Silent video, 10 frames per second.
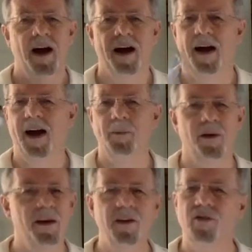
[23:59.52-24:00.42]
Uh, I
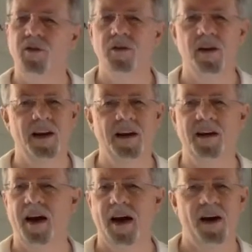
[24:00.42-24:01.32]
believe
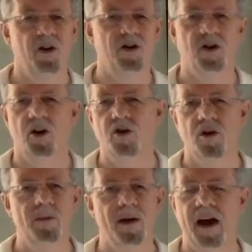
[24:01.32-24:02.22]
Linda had her
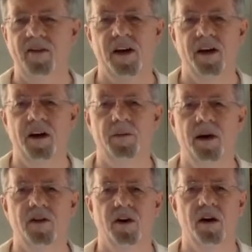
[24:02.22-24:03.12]
surgery, but I haven't had an
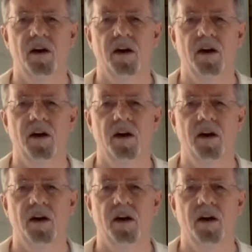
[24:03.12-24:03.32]
update there